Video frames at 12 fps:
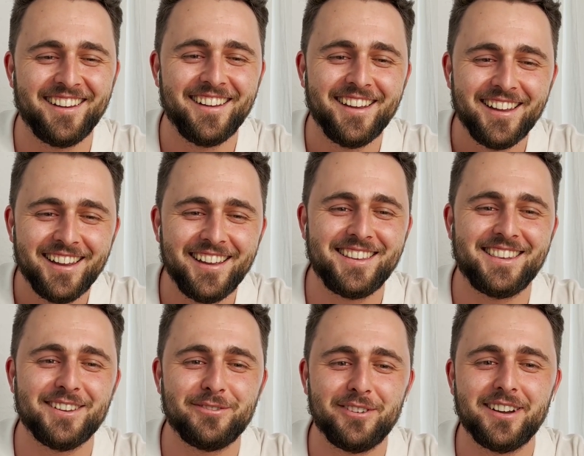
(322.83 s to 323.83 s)
it's
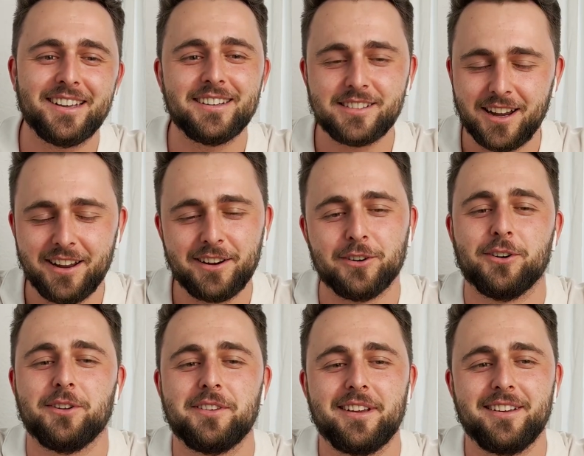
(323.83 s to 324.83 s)
the fucking tiger
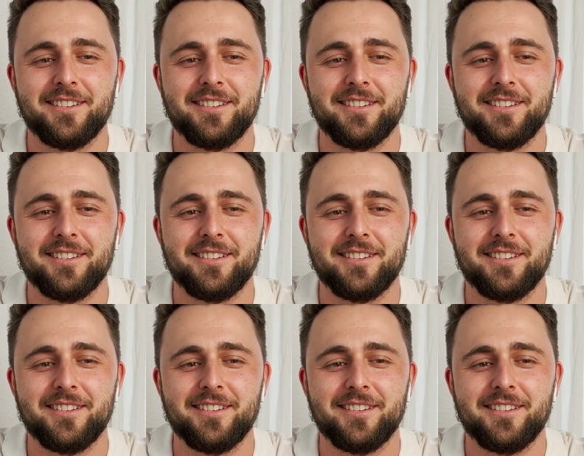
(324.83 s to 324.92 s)
on there.